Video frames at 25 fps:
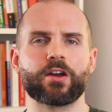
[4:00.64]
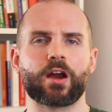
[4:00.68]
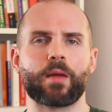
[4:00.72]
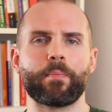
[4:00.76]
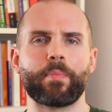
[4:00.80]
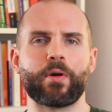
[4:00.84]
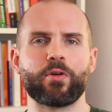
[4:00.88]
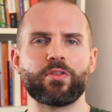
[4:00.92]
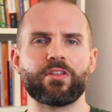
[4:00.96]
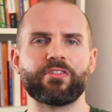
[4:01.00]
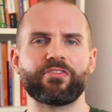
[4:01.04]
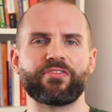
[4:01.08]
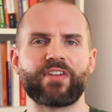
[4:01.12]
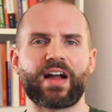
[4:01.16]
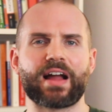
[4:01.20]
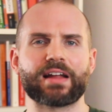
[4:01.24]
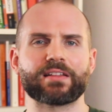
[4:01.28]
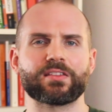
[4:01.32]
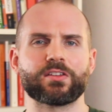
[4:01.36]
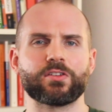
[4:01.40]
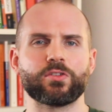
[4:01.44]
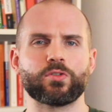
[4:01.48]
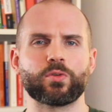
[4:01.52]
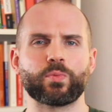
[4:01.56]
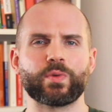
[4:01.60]
about the fact
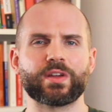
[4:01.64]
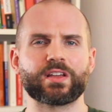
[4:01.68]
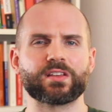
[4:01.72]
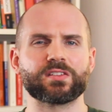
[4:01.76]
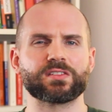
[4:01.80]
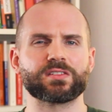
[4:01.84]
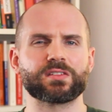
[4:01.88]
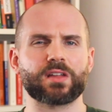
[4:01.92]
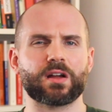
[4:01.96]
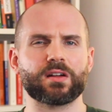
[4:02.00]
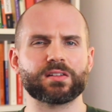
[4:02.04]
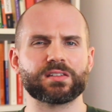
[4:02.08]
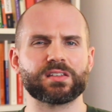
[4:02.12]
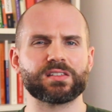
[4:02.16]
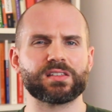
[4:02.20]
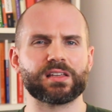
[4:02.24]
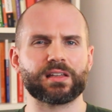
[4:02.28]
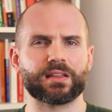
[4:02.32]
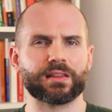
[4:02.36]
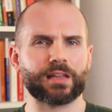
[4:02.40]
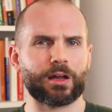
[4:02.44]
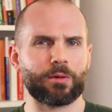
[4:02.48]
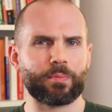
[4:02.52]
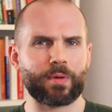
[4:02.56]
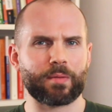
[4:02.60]
that, we can start to see a
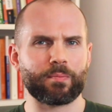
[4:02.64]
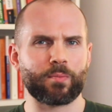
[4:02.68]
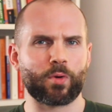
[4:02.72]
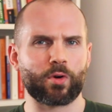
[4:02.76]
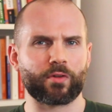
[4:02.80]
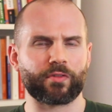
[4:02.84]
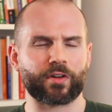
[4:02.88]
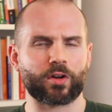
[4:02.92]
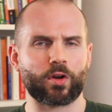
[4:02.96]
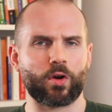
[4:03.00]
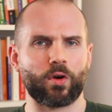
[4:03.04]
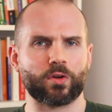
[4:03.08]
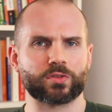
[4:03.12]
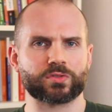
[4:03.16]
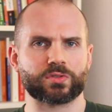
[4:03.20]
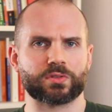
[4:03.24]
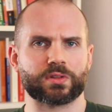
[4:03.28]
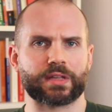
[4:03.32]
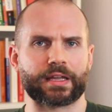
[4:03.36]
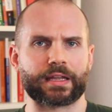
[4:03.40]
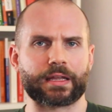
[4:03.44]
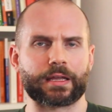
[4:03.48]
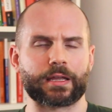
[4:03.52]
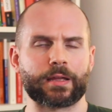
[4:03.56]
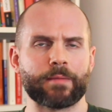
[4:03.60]
little bit more of a causal
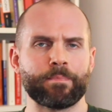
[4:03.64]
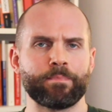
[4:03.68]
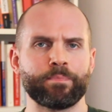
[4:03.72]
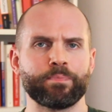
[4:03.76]
link